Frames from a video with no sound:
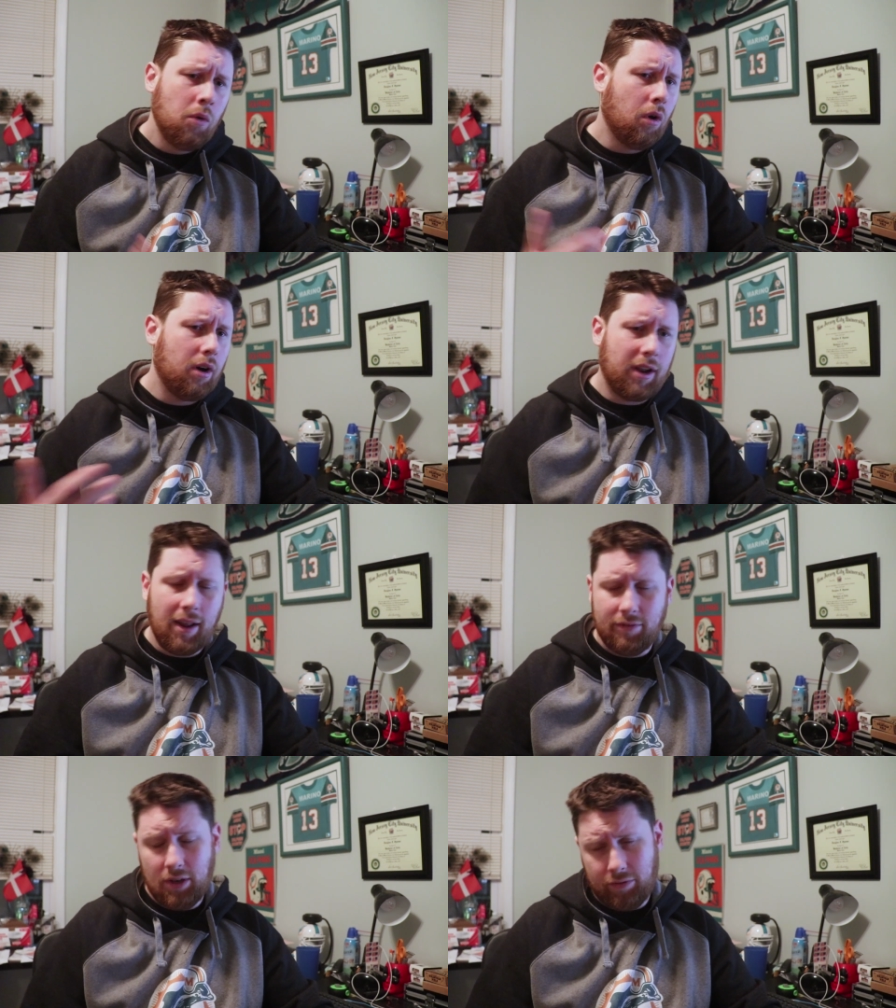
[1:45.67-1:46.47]
We're all going
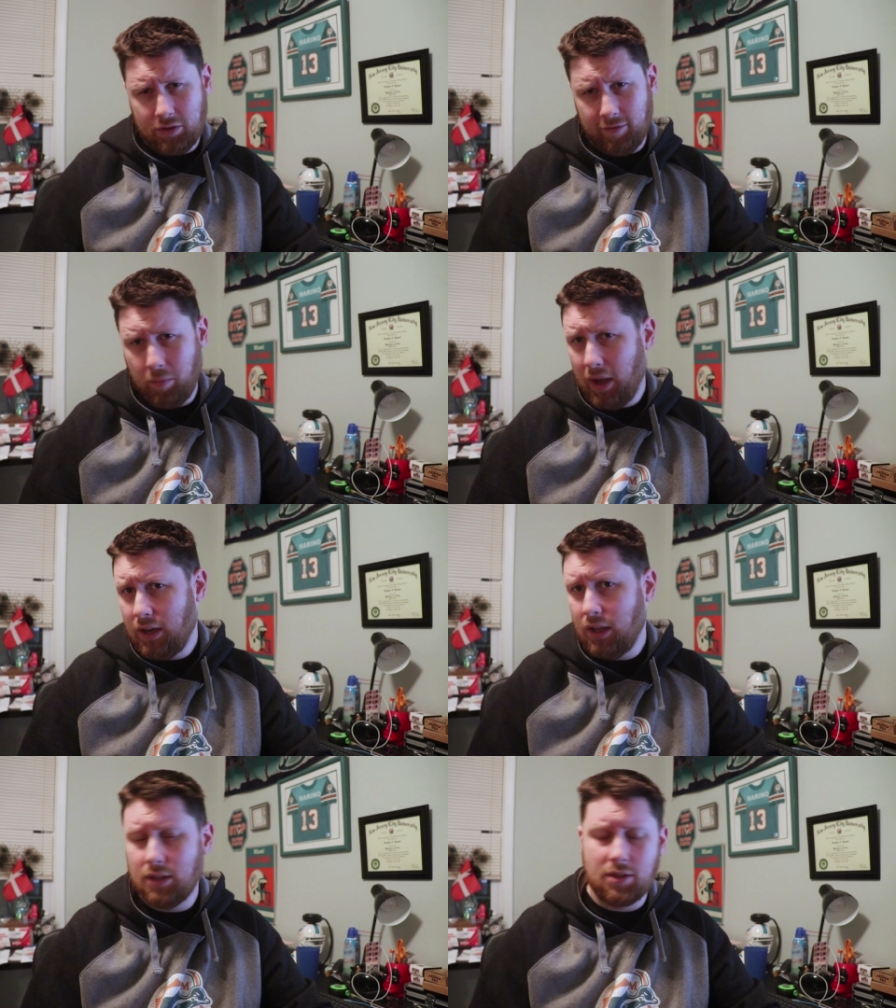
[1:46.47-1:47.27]
to have different
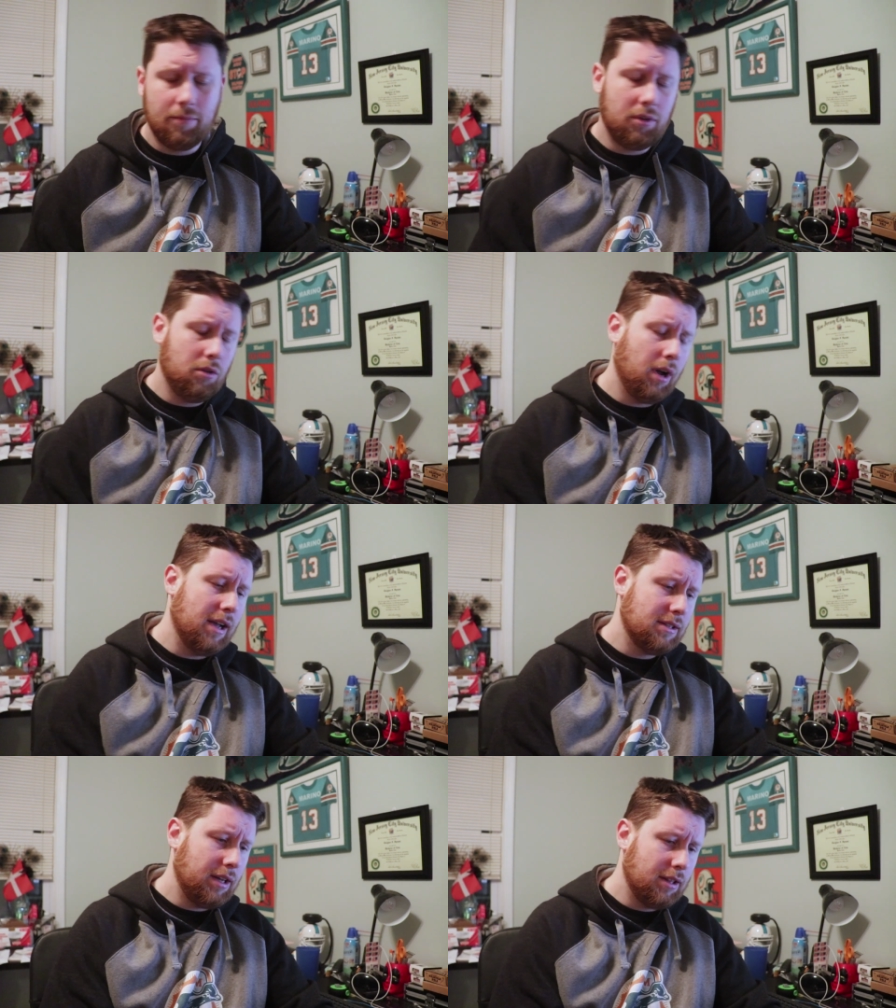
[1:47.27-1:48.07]
opinions. Some of you
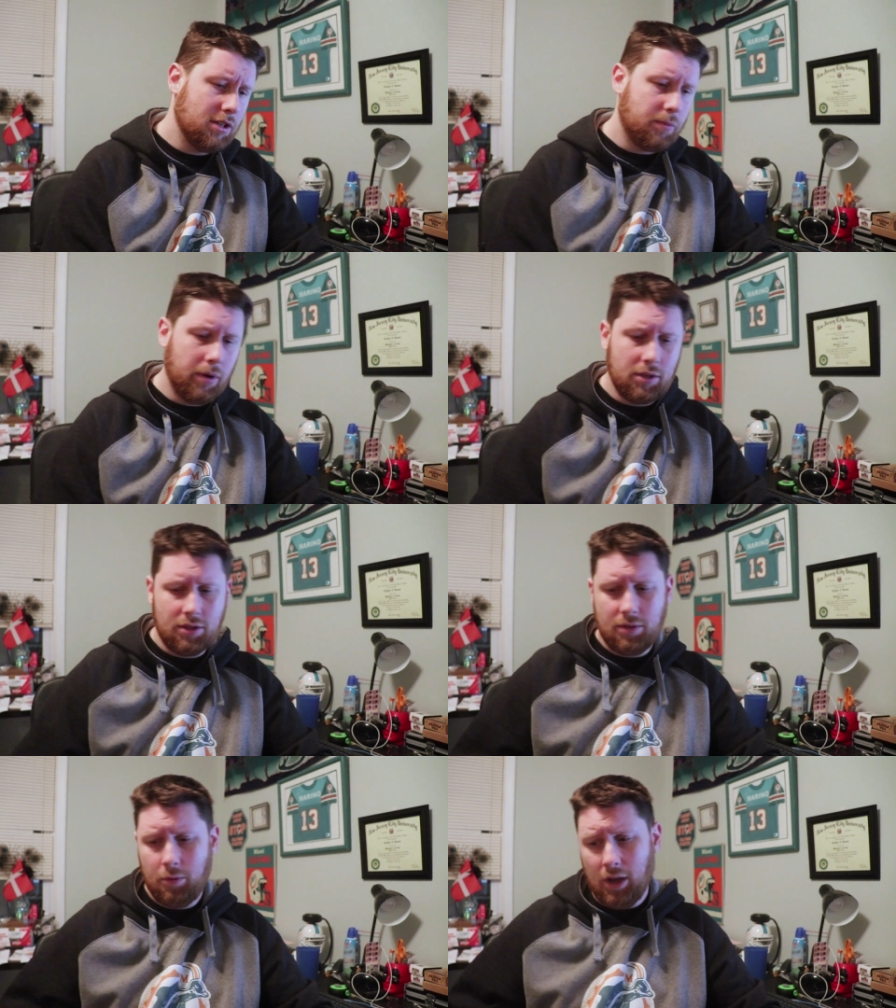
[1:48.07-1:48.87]
guys like this
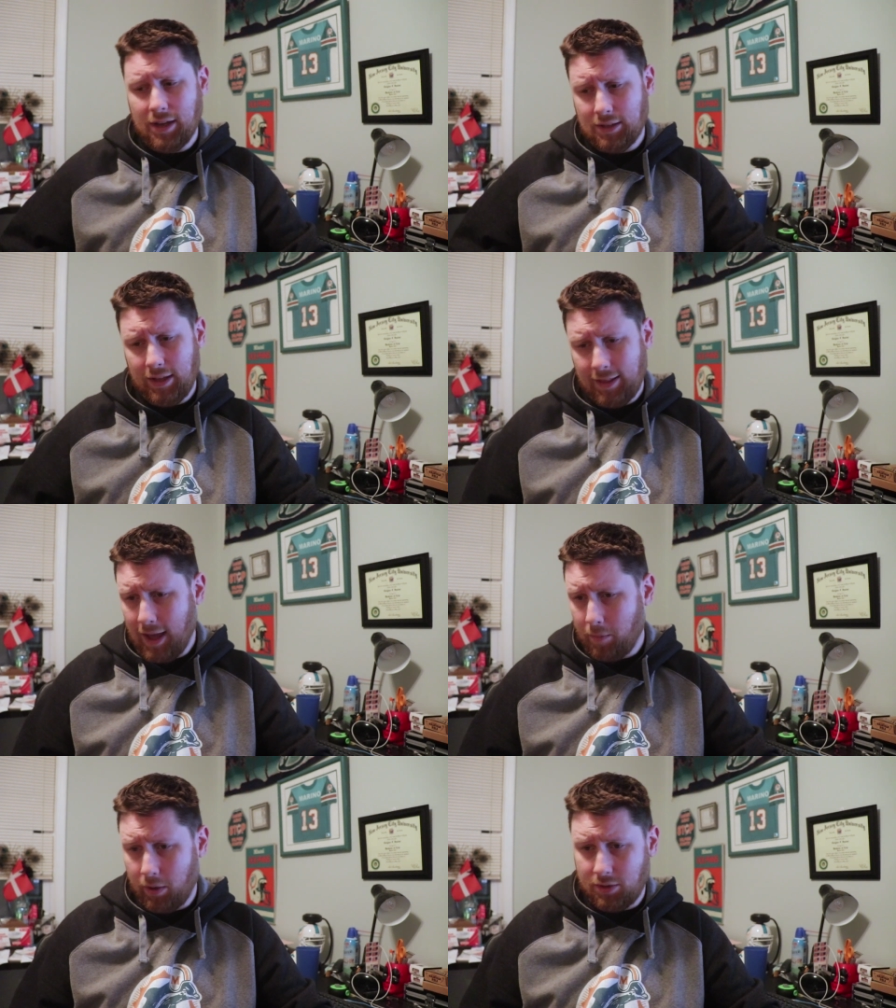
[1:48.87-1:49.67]
person, some of you guys like
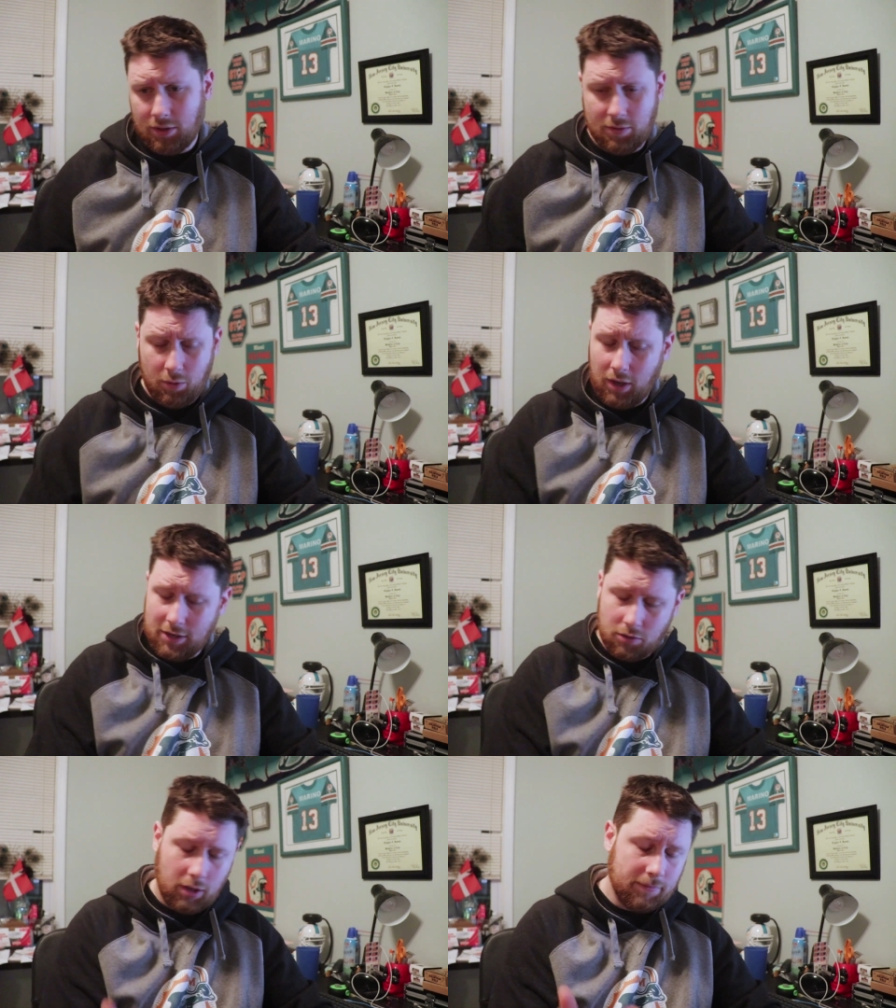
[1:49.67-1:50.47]
that person, some of you
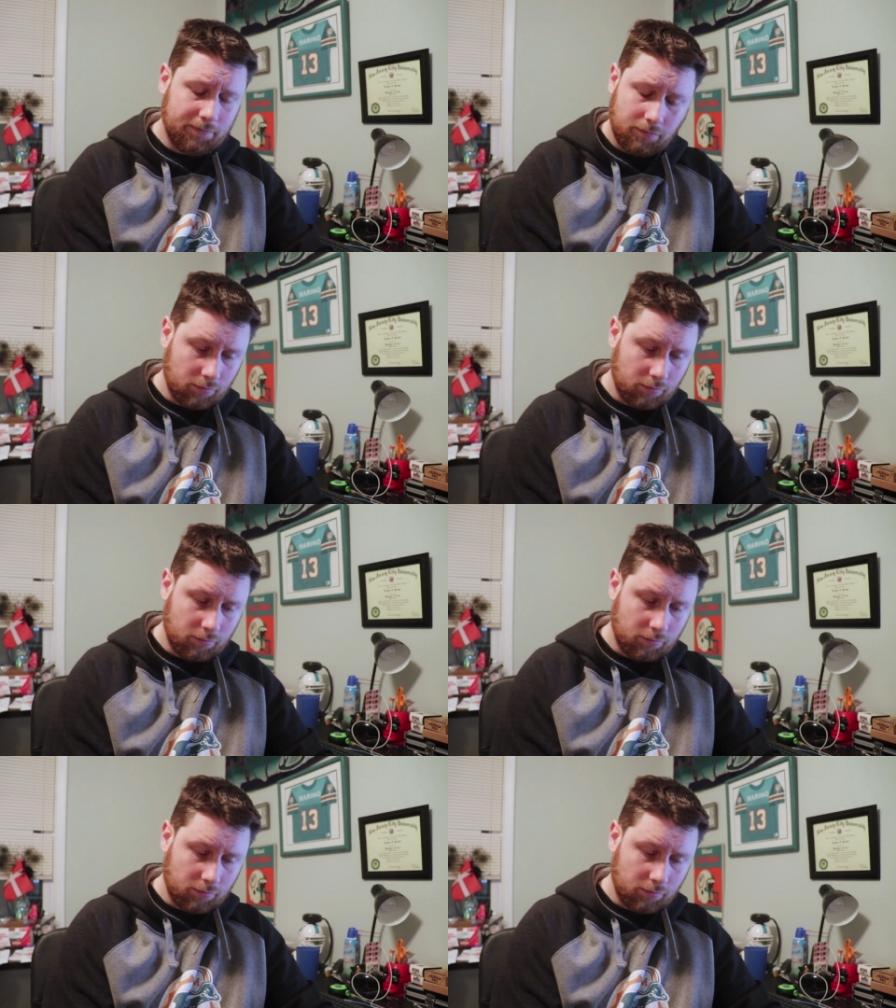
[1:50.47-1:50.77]
guys thought